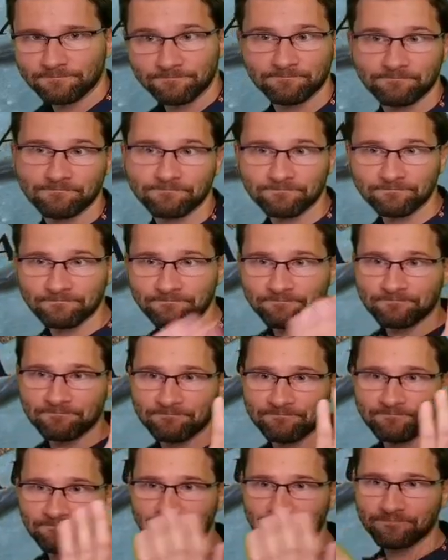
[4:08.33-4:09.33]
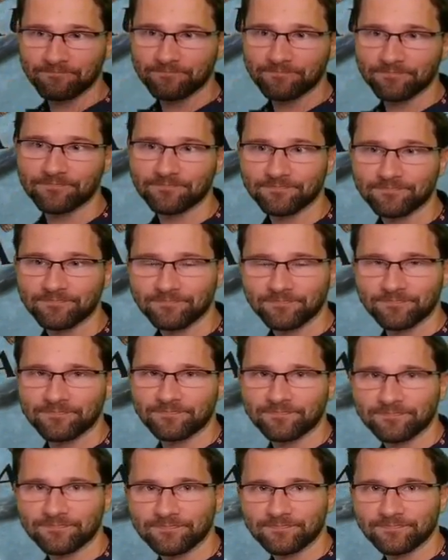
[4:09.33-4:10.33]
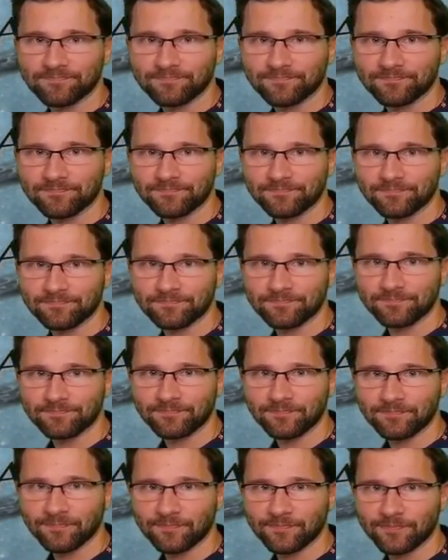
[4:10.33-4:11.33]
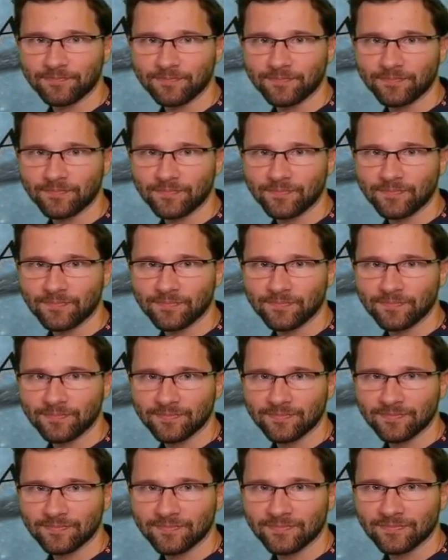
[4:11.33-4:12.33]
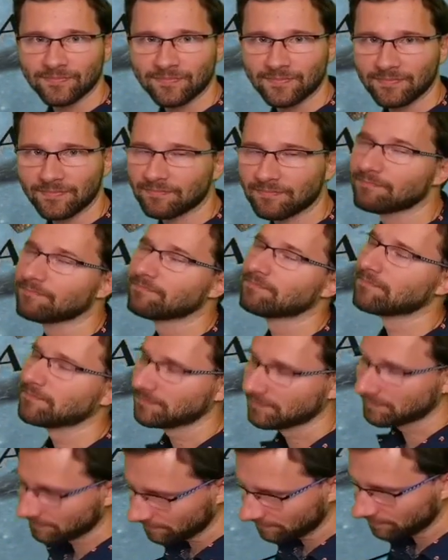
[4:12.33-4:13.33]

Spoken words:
[no speech]